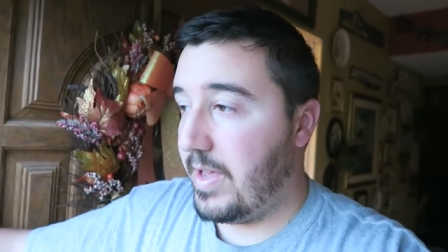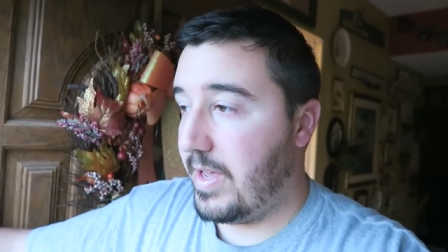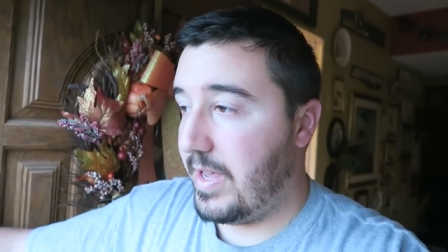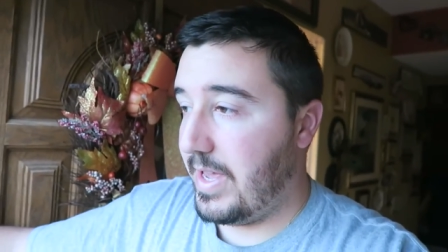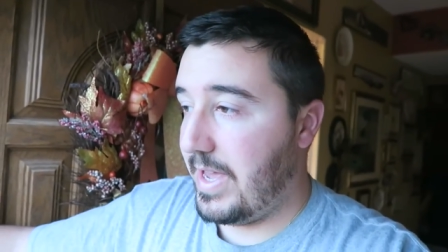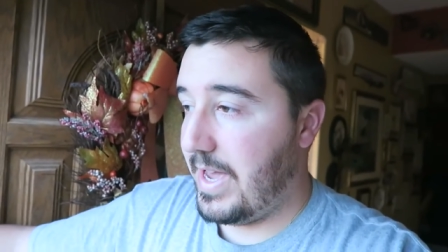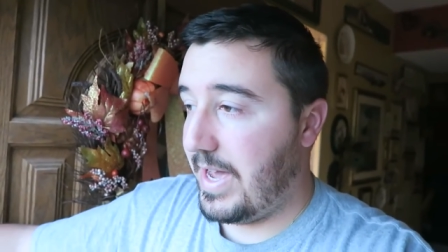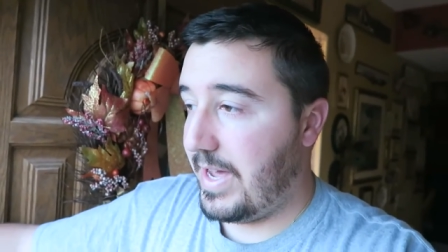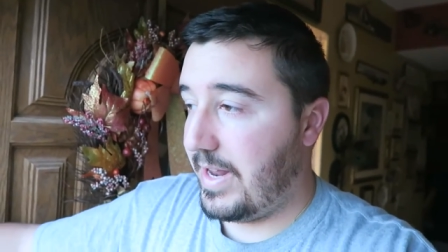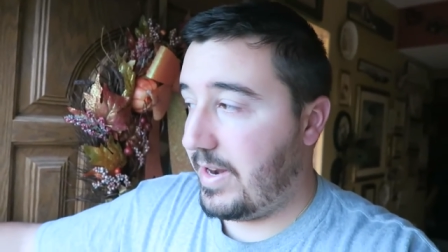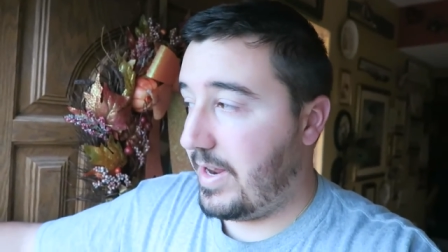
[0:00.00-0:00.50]

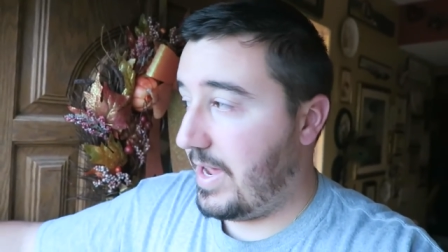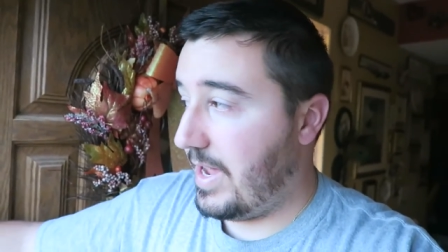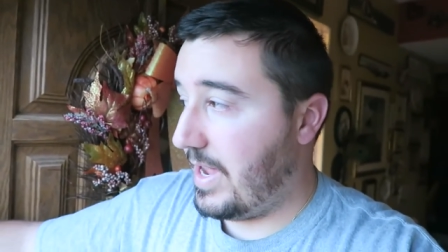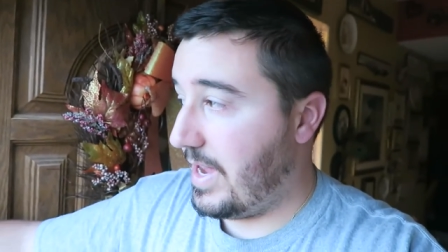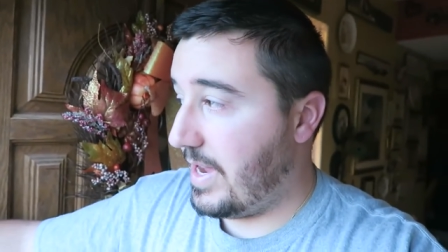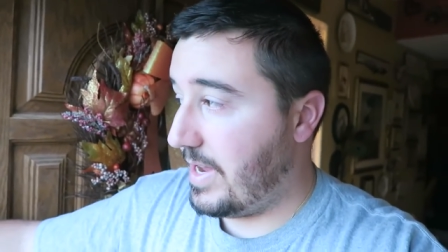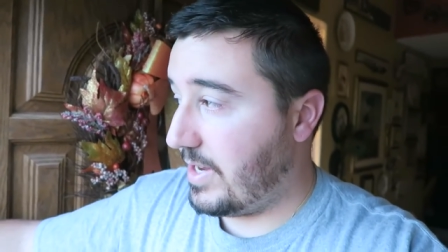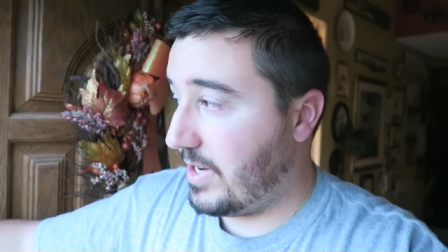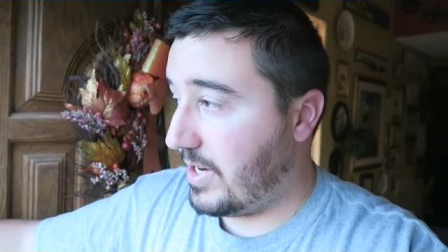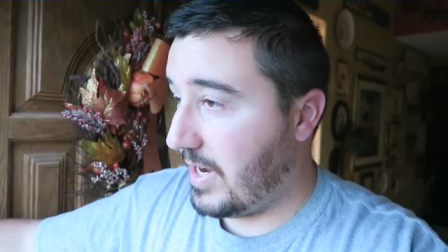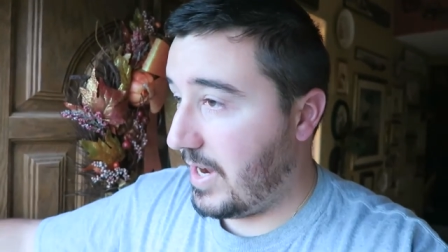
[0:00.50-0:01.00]
He had
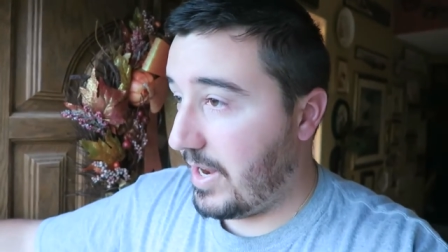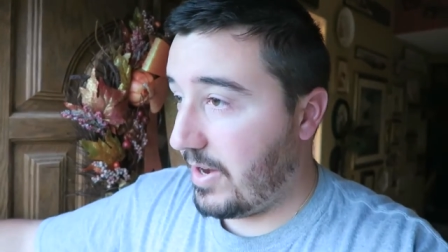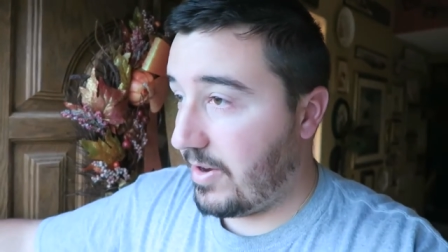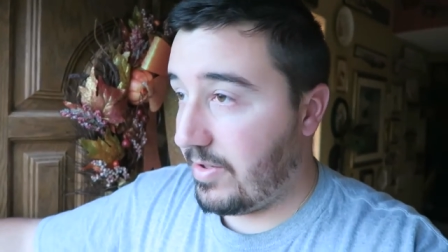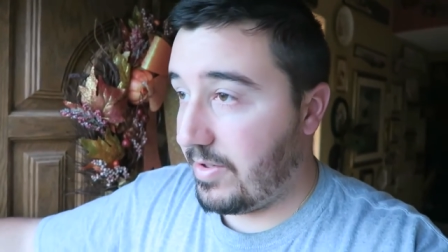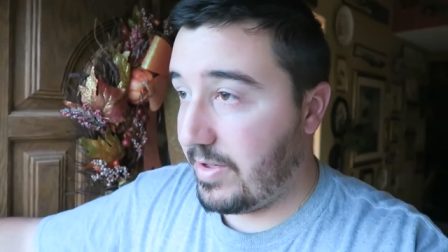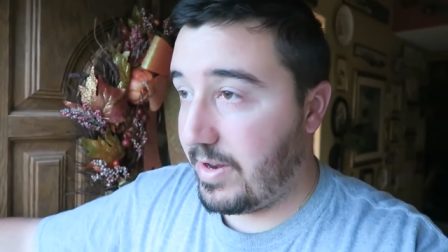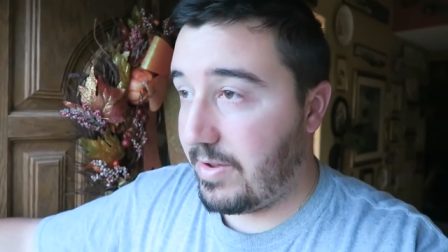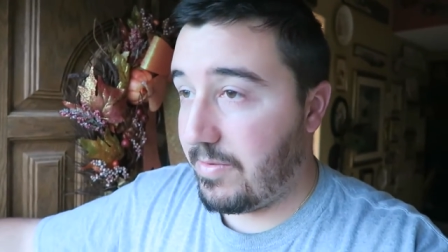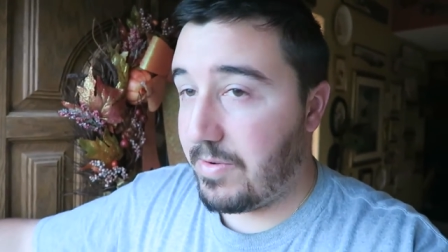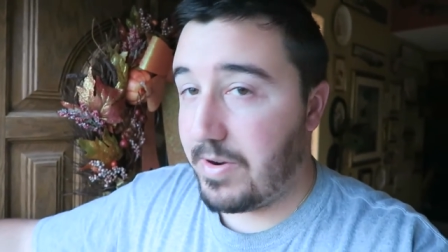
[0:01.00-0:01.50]
a
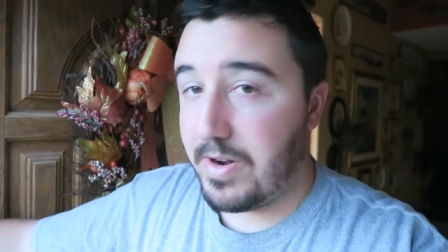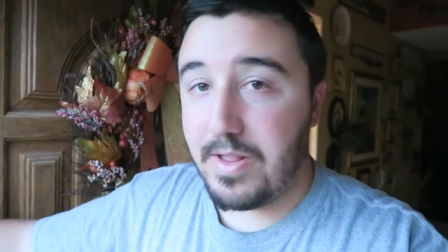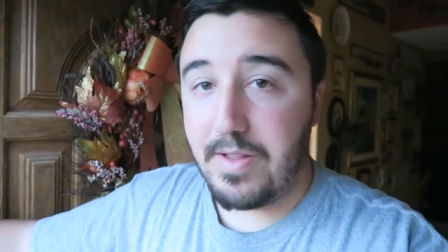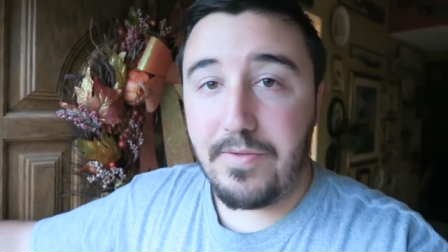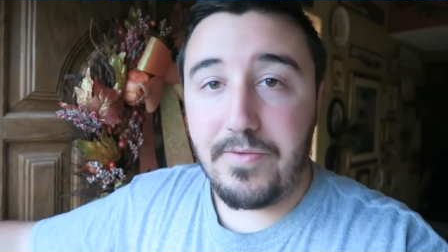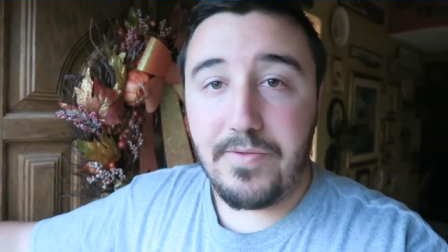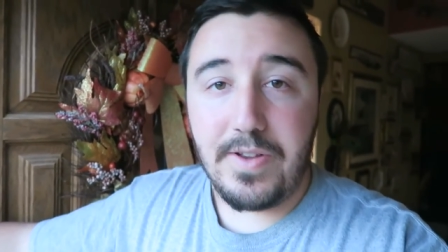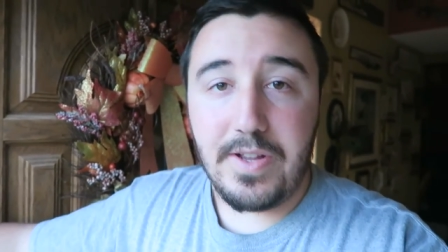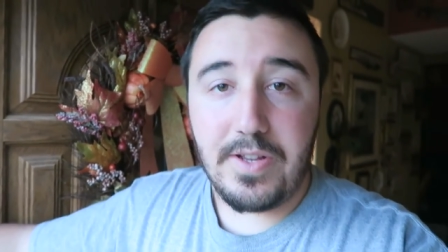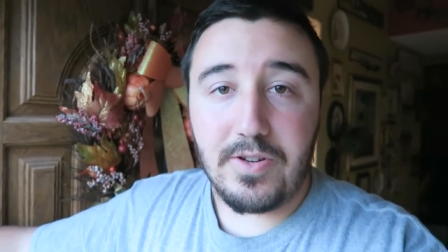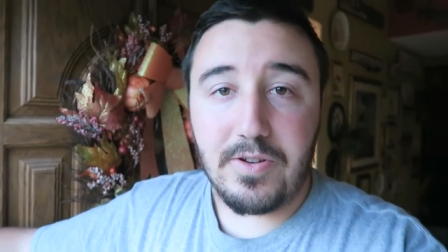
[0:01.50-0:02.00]
channel and he wanted
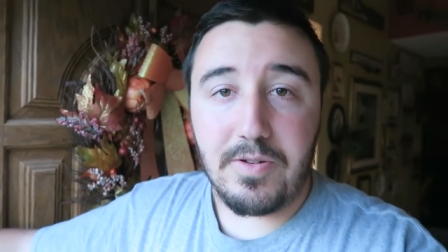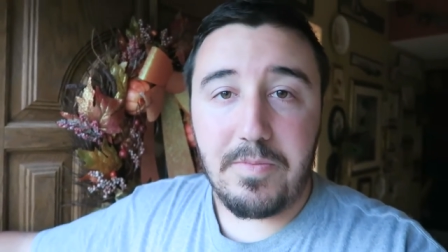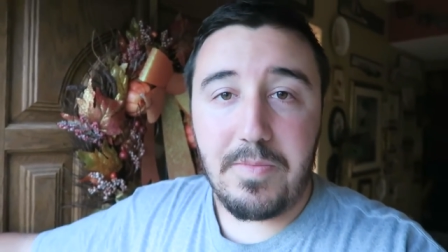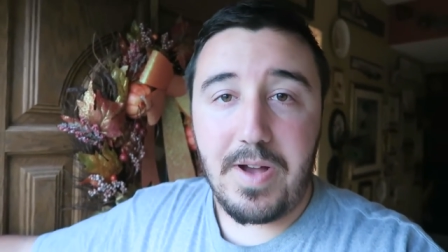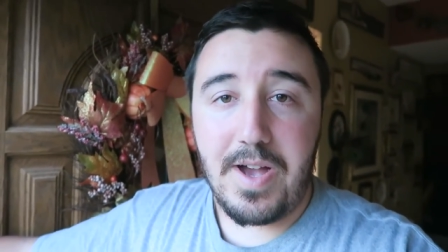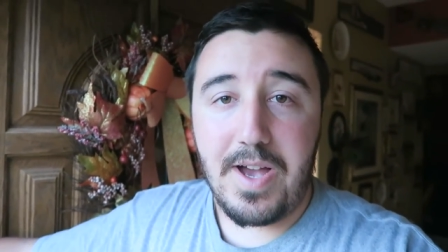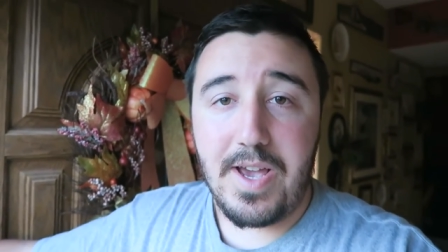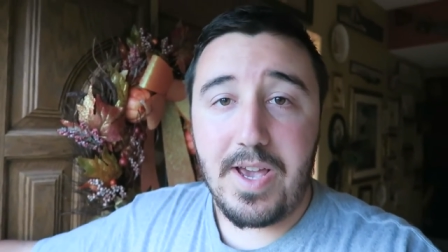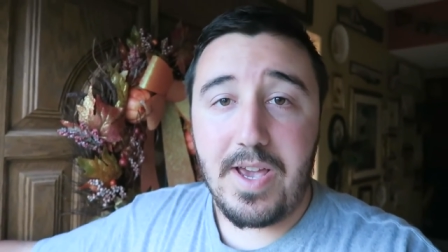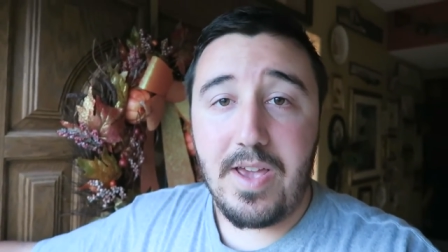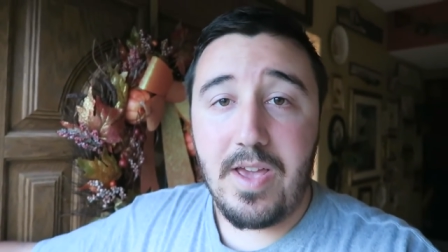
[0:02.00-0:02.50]
to feature
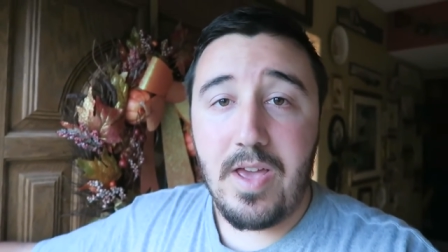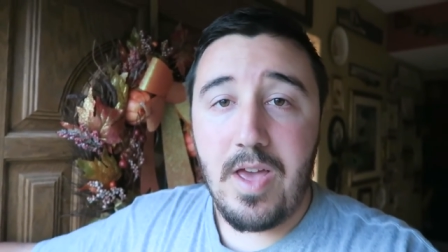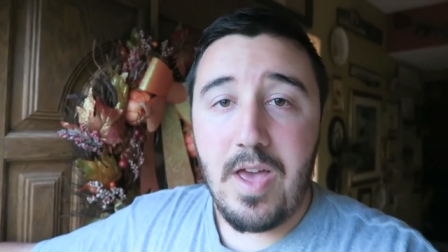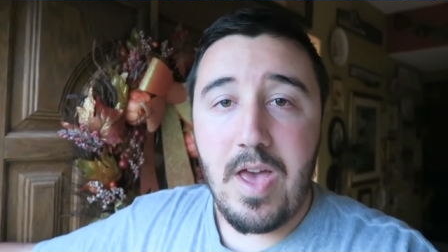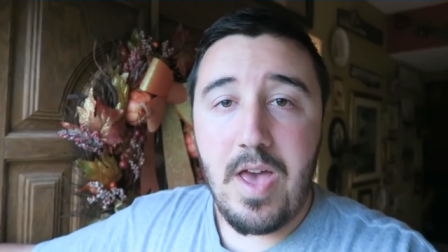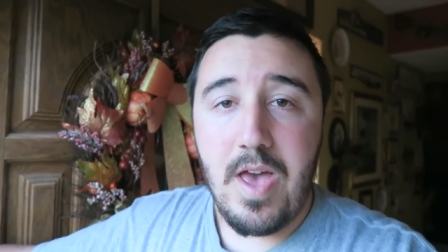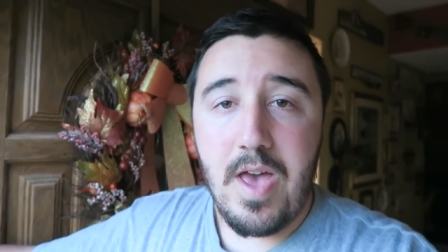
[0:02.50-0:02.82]
my